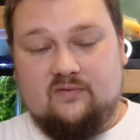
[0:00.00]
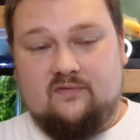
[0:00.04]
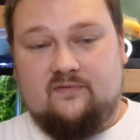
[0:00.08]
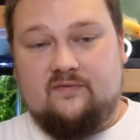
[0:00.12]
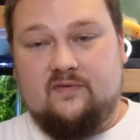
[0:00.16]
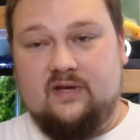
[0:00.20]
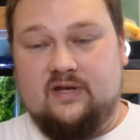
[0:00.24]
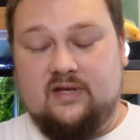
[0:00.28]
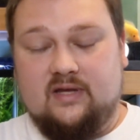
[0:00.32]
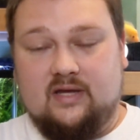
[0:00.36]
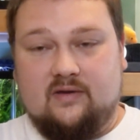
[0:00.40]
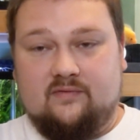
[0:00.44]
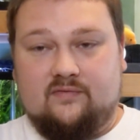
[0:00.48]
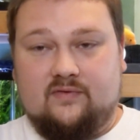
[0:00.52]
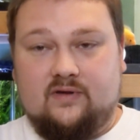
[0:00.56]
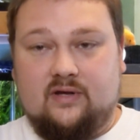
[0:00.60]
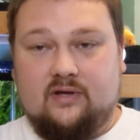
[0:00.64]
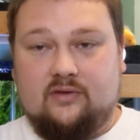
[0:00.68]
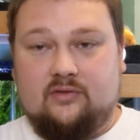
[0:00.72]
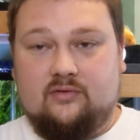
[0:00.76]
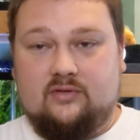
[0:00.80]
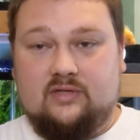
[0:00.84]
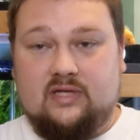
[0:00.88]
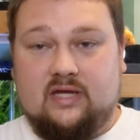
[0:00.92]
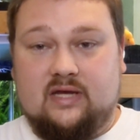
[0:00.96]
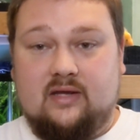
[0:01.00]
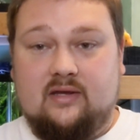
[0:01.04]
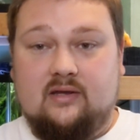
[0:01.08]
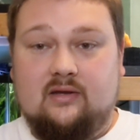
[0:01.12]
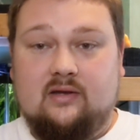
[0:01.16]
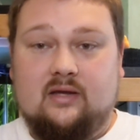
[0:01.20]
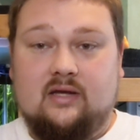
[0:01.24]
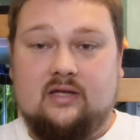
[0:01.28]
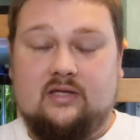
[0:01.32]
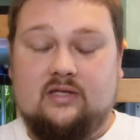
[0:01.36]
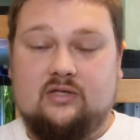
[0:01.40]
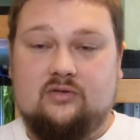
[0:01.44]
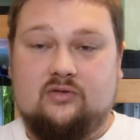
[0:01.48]
feeding every other day
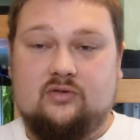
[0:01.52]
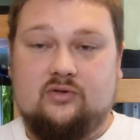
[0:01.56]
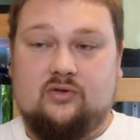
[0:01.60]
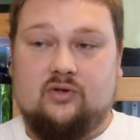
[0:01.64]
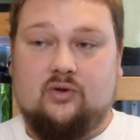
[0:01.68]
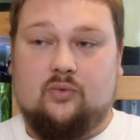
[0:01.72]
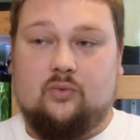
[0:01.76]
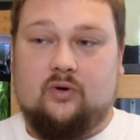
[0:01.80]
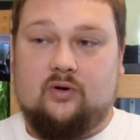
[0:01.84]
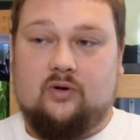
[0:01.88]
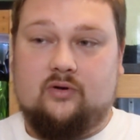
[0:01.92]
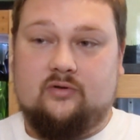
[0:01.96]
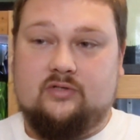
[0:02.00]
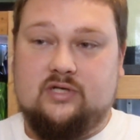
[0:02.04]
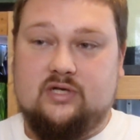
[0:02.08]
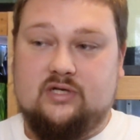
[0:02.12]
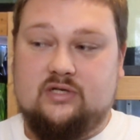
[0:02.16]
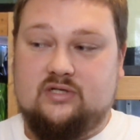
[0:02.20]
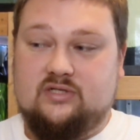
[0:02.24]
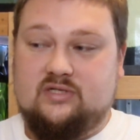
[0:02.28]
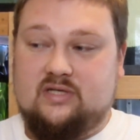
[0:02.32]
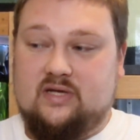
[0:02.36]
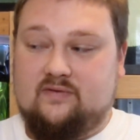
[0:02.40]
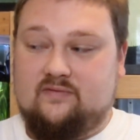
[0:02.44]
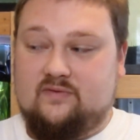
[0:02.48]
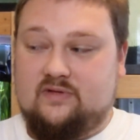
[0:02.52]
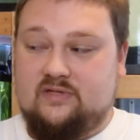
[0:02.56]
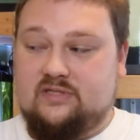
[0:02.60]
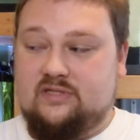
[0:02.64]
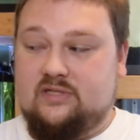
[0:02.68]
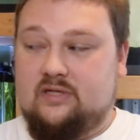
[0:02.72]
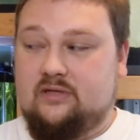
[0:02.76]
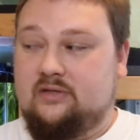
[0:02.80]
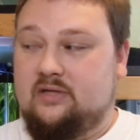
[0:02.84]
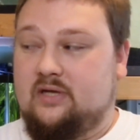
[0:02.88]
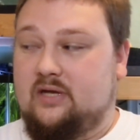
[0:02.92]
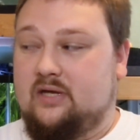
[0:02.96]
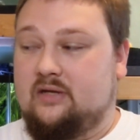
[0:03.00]
and you do your water changes every
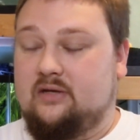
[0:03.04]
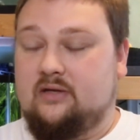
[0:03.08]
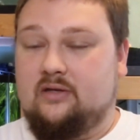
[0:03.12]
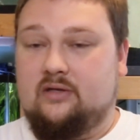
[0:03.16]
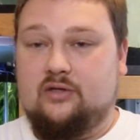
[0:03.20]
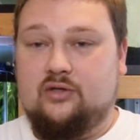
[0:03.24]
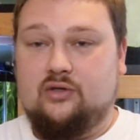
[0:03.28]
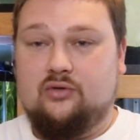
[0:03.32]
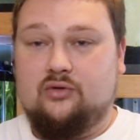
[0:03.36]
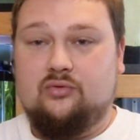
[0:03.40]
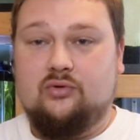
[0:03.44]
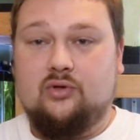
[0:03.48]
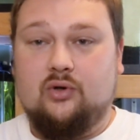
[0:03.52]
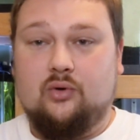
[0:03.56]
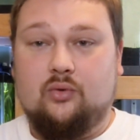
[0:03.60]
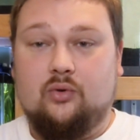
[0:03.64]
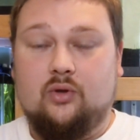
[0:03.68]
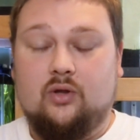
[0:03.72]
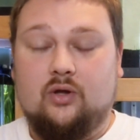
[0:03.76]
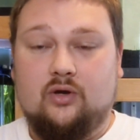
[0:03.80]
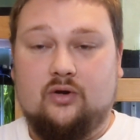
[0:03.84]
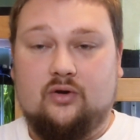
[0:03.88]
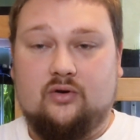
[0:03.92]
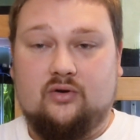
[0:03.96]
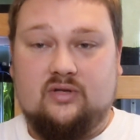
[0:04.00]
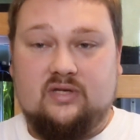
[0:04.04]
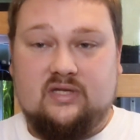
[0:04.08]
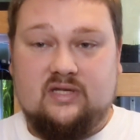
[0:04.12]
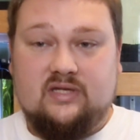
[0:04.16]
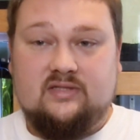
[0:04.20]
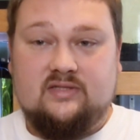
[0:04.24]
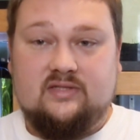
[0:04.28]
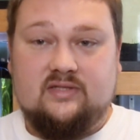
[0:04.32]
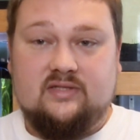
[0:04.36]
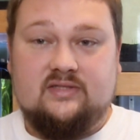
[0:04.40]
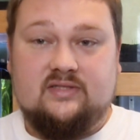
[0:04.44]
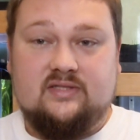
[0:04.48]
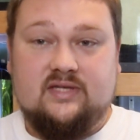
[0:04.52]
Sunday, you no longer need
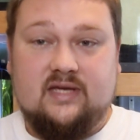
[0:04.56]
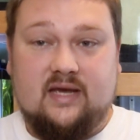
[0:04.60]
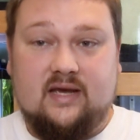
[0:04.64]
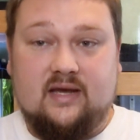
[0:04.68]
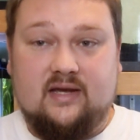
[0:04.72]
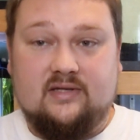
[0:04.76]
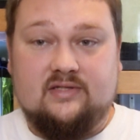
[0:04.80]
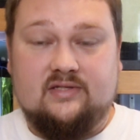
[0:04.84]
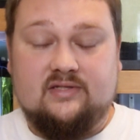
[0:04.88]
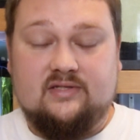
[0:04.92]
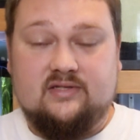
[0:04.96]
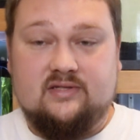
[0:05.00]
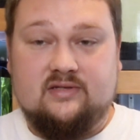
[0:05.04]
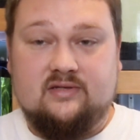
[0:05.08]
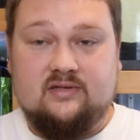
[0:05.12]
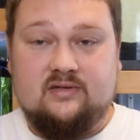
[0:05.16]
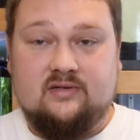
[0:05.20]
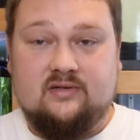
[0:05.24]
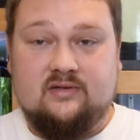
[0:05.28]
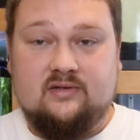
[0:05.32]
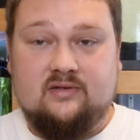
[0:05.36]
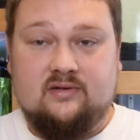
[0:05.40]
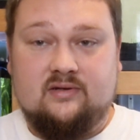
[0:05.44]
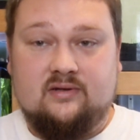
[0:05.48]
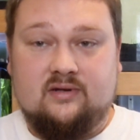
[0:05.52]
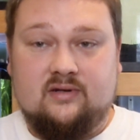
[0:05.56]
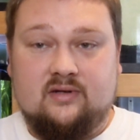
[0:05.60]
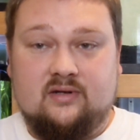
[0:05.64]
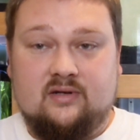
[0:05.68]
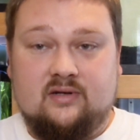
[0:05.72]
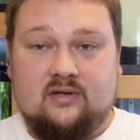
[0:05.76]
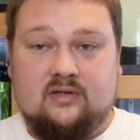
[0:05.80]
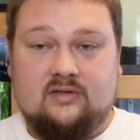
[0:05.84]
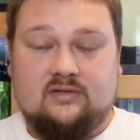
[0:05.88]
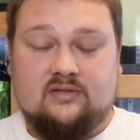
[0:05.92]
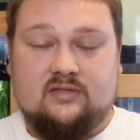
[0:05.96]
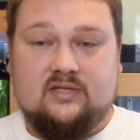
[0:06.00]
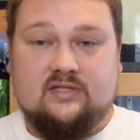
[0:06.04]
to test
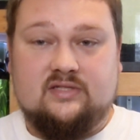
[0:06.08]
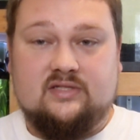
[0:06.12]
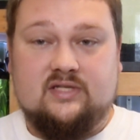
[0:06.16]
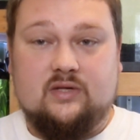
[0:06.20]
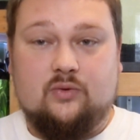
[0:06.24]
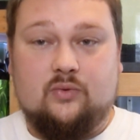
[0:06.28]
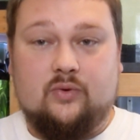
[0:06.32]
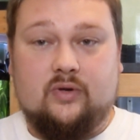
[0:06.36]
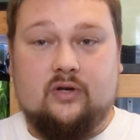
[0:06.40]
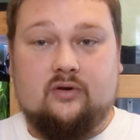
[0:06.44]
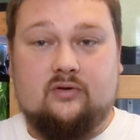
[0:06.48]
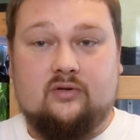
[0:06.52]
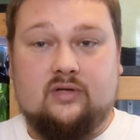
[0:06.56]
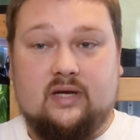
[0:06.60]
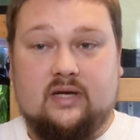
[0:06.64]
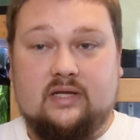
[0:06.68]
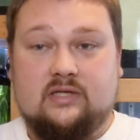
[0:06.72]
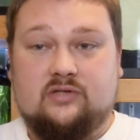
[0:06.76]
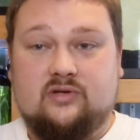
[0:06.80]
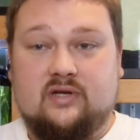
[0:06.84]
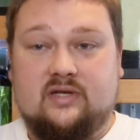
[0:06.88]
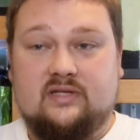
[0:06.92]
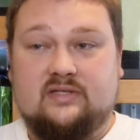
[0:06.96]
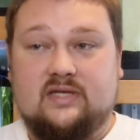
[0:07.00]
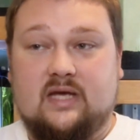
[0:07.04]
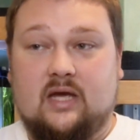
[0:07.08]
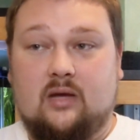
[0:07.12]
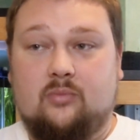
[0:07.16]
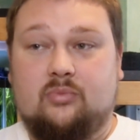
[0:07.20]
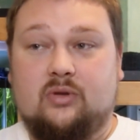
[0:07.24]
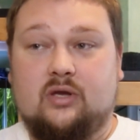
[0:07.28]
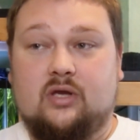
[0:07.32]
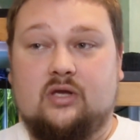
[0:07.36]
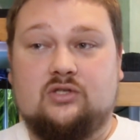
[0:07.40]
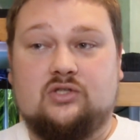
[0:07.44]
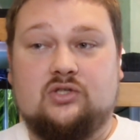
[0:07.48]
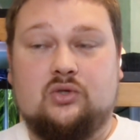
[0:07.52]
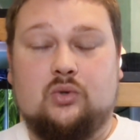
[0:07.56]
to see where your nitrate's at,
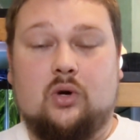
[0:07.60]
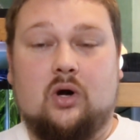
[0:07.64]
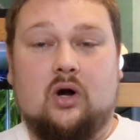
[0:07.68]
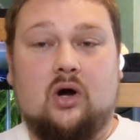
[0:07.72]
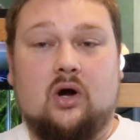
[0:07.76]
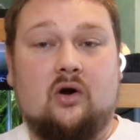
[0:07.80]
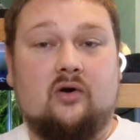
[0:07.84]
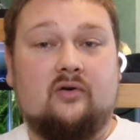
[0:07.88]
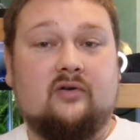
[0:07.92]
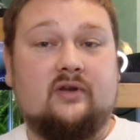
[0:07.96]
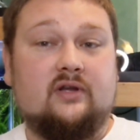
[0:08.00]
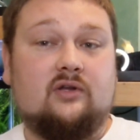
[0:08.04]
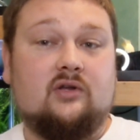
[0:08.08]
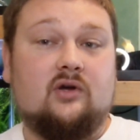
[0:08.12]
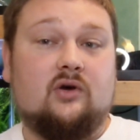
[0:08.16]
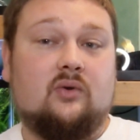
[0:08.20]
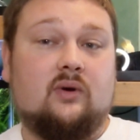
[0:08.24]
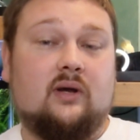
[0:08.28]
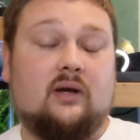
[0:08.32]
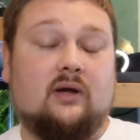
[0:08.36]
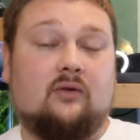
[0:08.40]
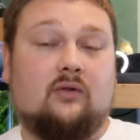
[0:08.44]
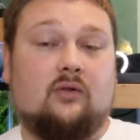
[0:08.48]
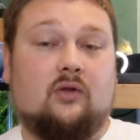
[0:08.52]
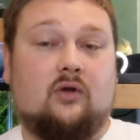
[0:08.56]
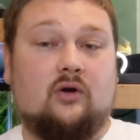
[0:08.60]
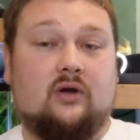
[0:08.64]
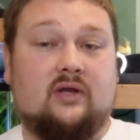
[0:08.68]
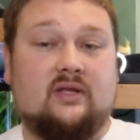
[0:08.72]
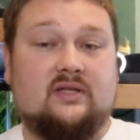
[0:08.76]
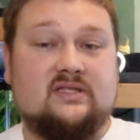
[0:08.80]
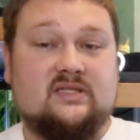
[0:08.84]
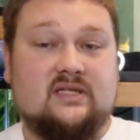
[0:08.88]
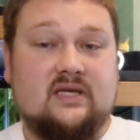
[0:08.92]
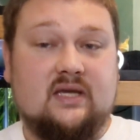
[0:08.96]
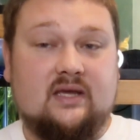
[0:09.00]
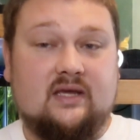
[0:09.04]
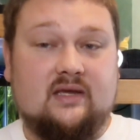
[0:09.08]
because you already know how long
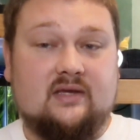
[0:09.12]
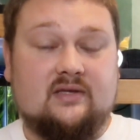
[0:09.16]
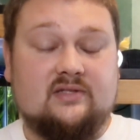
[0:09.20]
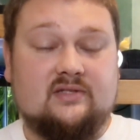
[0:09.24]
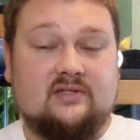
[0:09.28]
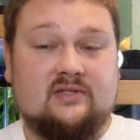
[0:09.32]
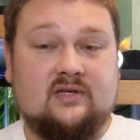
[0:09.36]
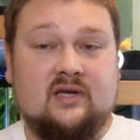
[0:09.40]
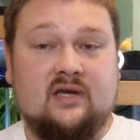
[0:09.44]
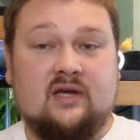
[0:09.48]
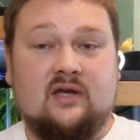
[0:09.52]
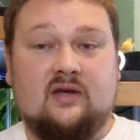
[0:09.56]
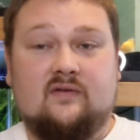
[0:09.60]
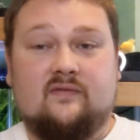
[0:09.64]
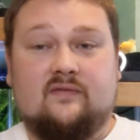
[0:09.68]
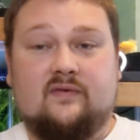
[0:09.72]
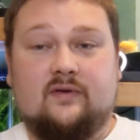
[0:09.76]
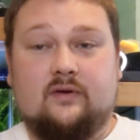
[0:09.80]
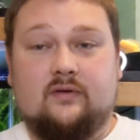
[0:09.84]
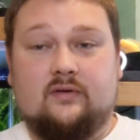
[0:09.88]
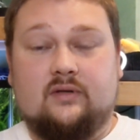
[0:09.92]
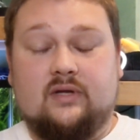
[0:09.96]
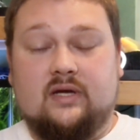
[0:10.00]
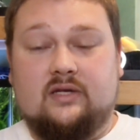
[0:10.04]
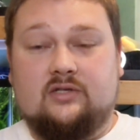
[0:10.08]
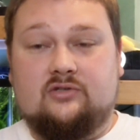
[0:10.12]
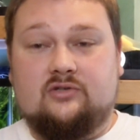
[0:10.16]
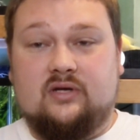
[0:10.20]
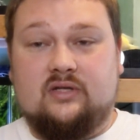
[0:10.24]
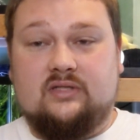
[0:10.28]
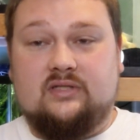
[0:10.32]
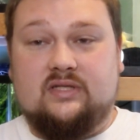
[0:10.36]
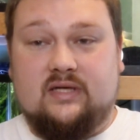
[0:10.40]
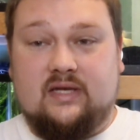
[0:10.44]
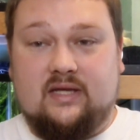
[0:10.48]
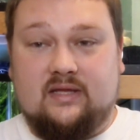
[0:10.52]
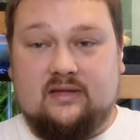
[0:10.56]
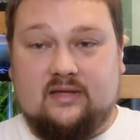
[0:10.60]
it takes for your nitrate
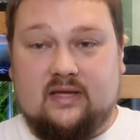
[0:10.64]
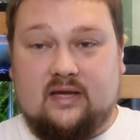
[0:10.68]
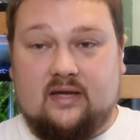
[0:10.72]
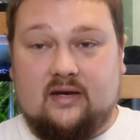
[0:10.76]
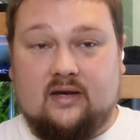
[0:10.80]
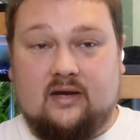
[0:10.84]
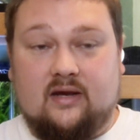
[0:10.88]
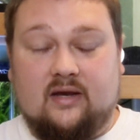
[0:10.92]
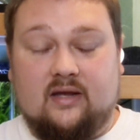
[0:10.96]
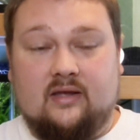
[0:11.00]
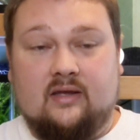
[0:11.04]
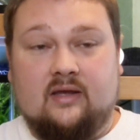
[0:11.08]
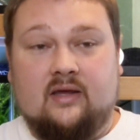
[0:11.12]
to get that high.